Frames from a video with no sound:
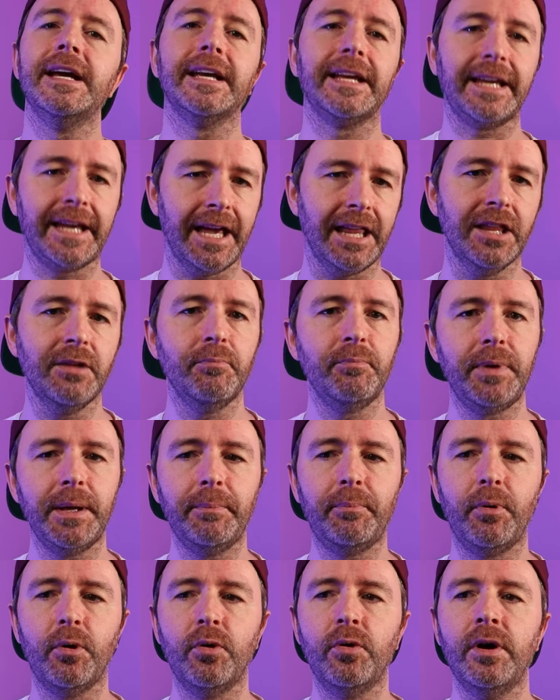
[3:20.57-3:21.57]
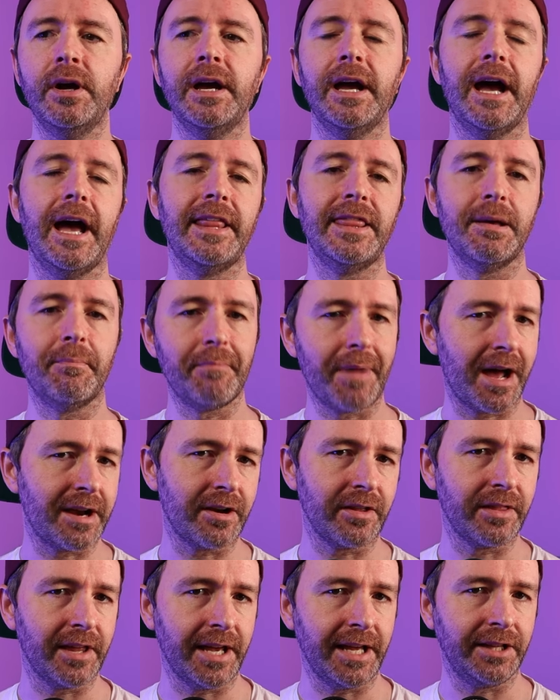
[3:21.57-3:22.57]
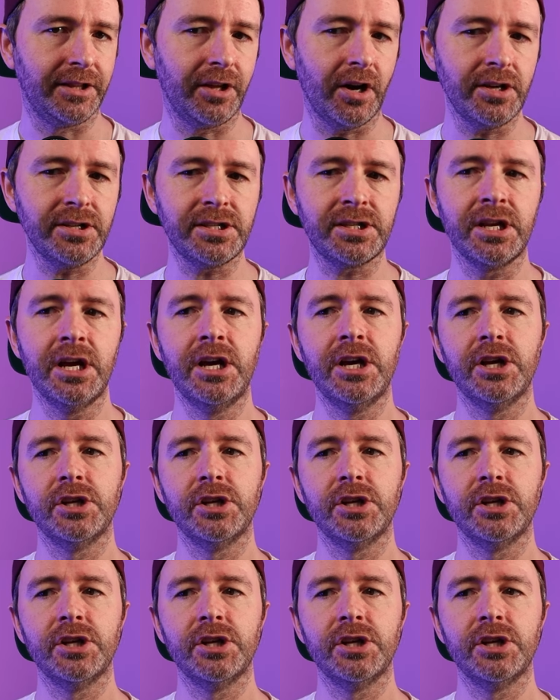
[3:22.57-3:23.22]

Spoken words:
killing people in the manner that he does.